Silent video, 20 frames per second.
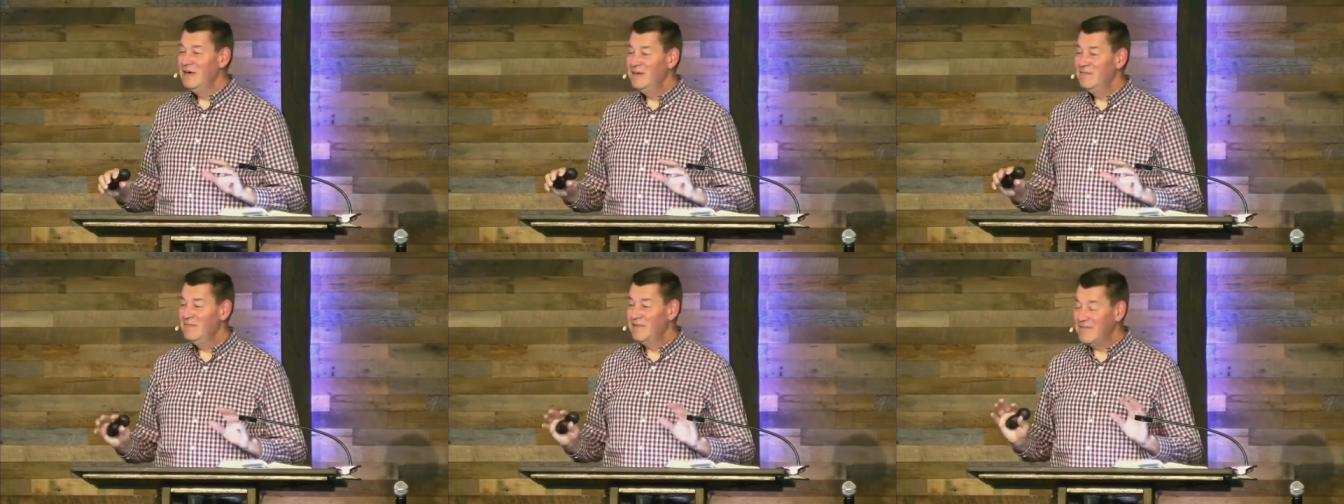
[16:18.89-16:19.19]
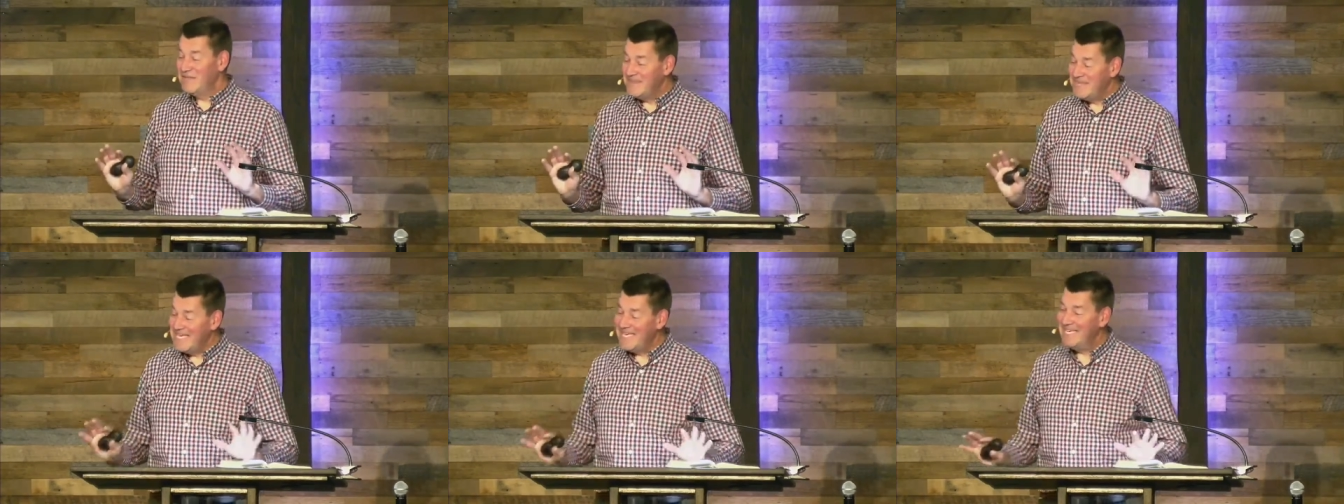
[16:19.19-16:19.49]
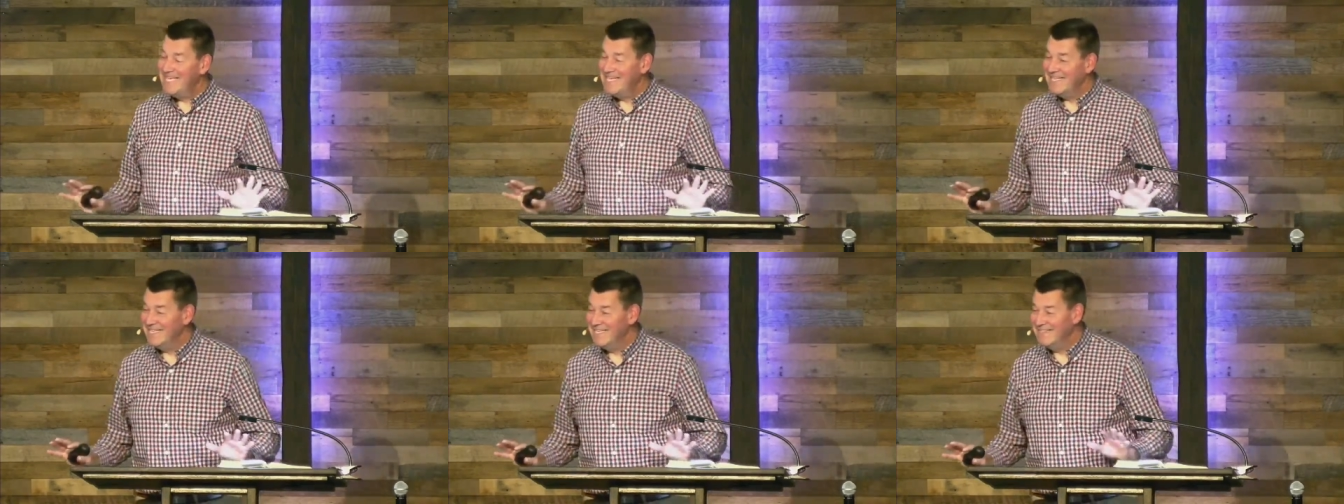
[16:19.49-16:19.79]
But the thing
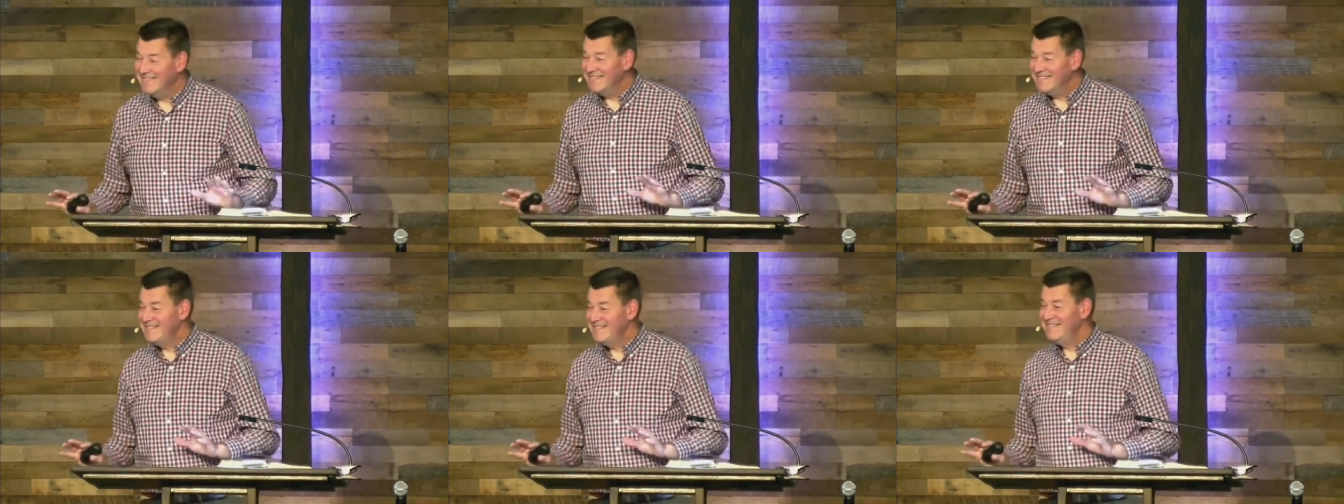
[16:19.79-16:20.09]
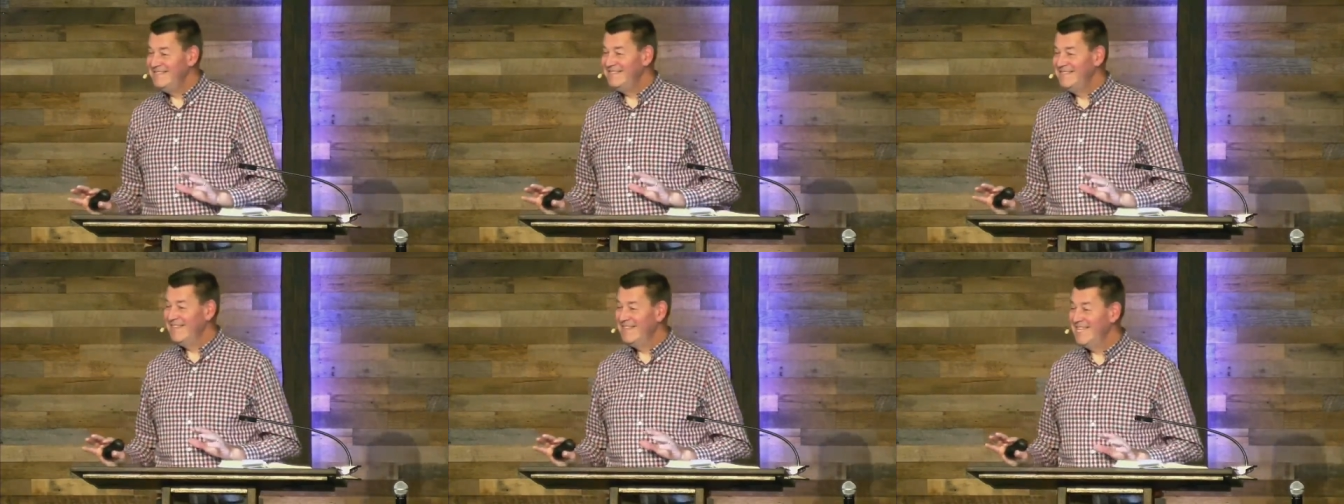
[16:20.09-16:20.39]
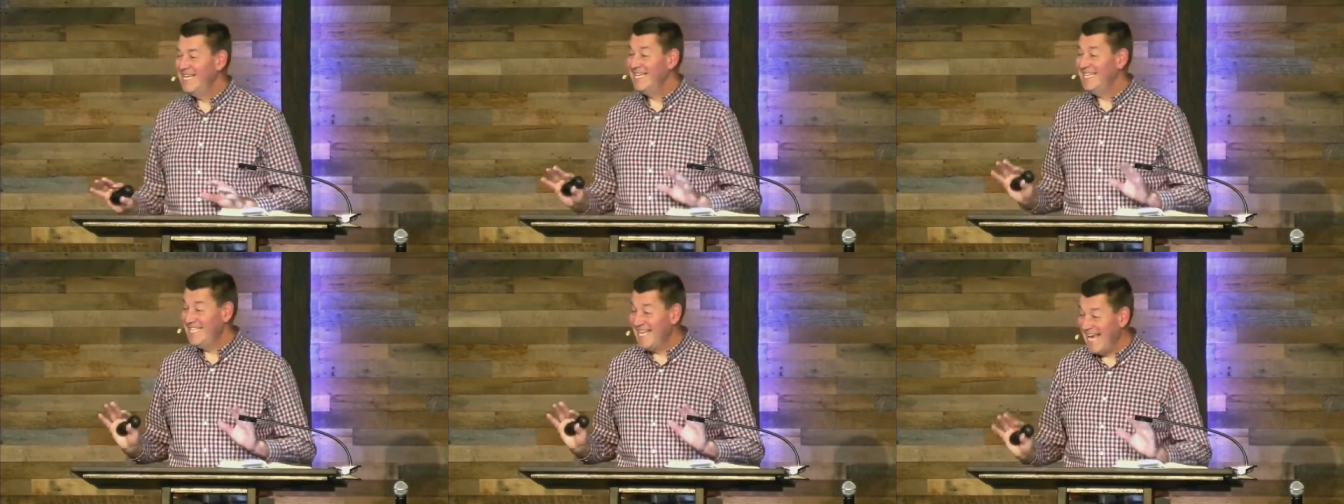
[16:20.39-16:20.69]
is, they
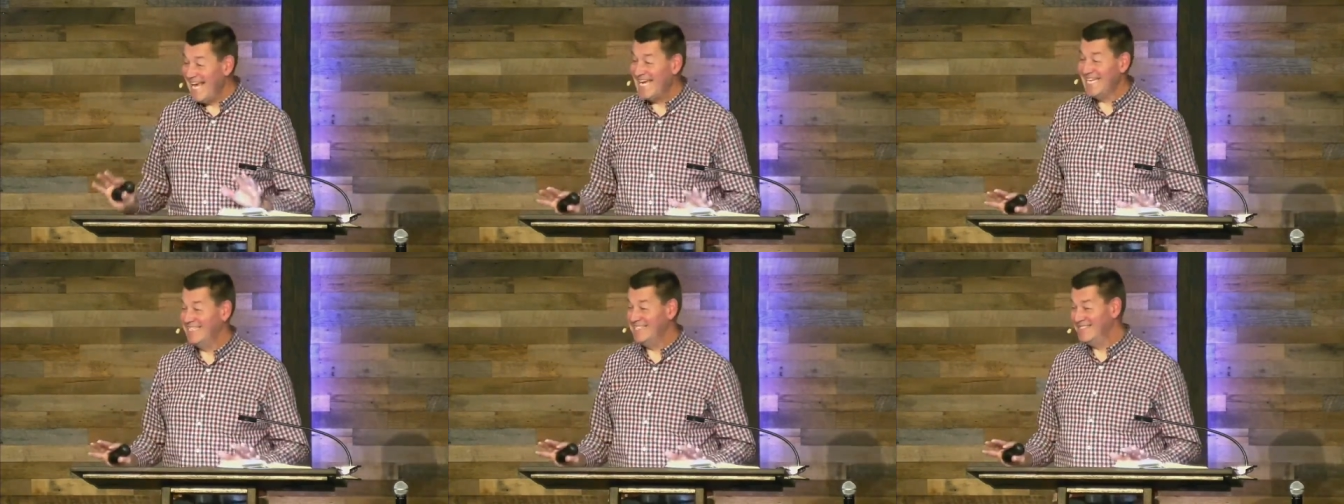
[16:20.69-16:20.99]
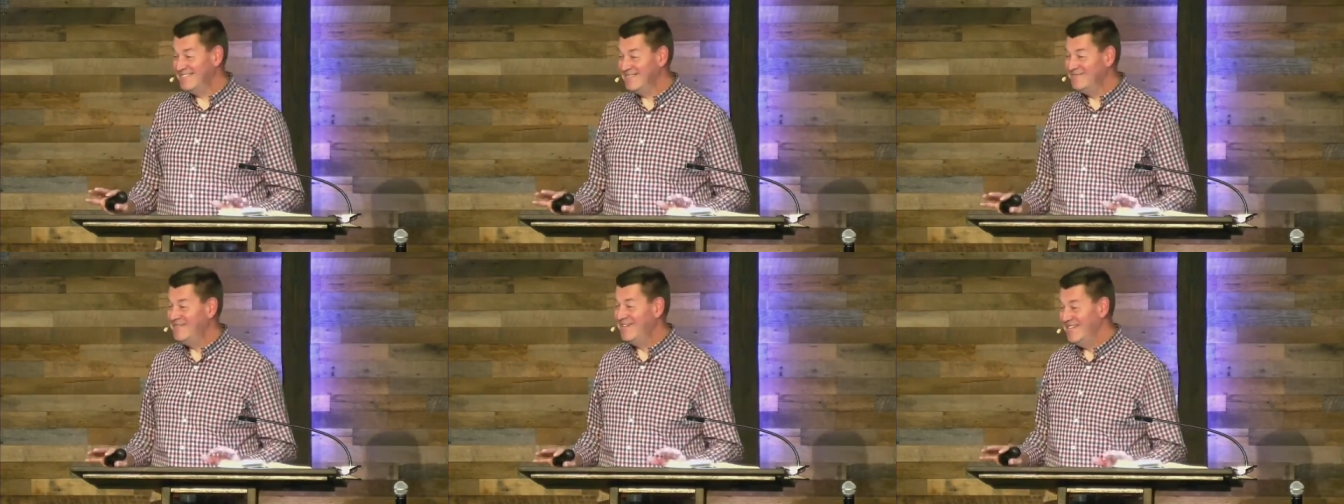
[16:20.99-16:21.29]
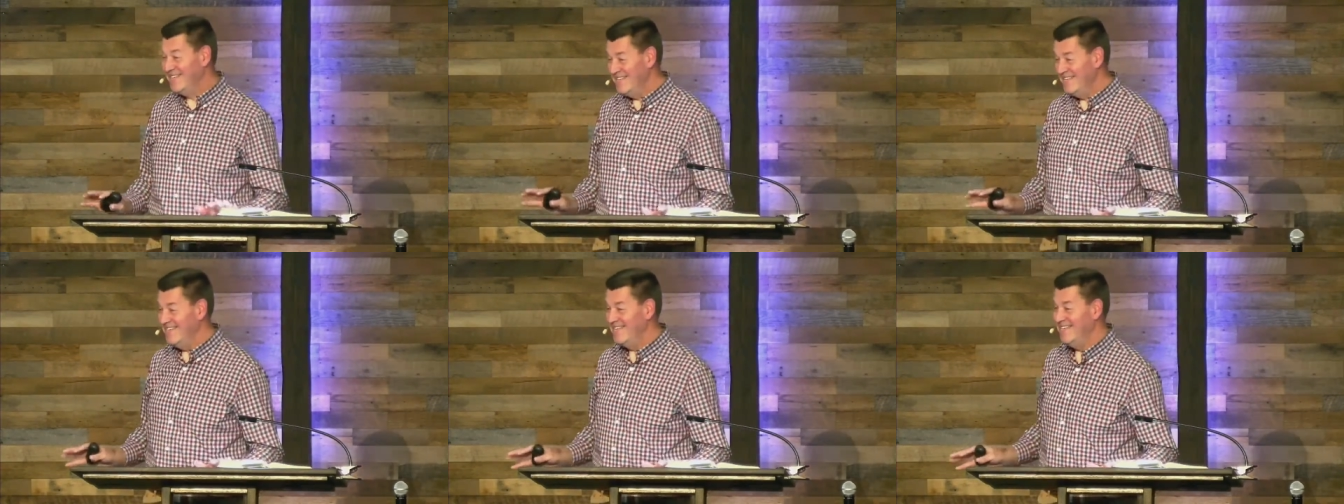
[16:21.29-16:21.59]
danced while they
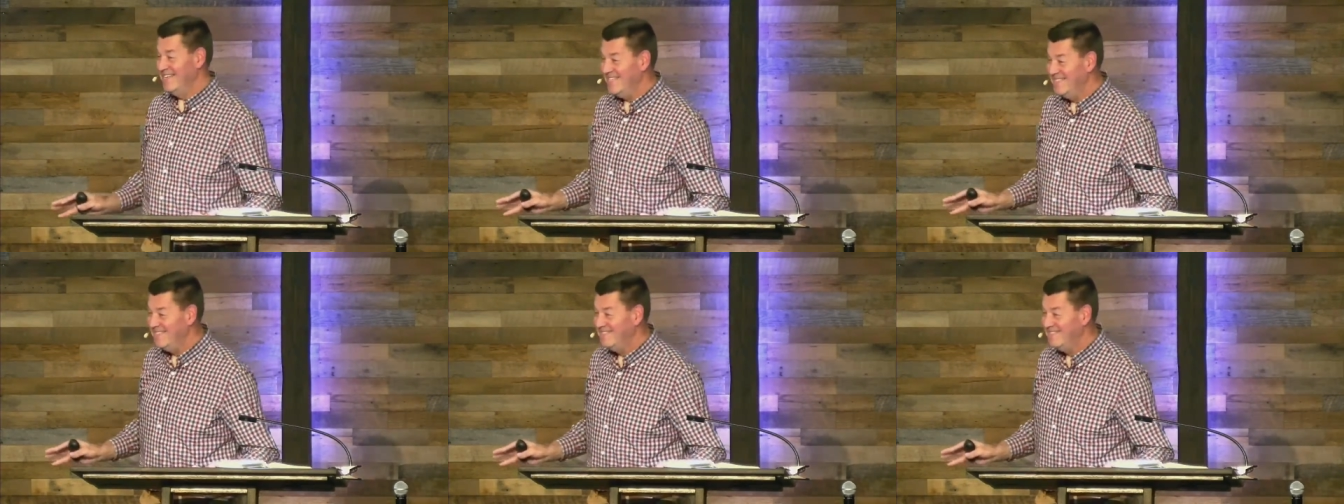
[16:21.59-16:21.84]
did it.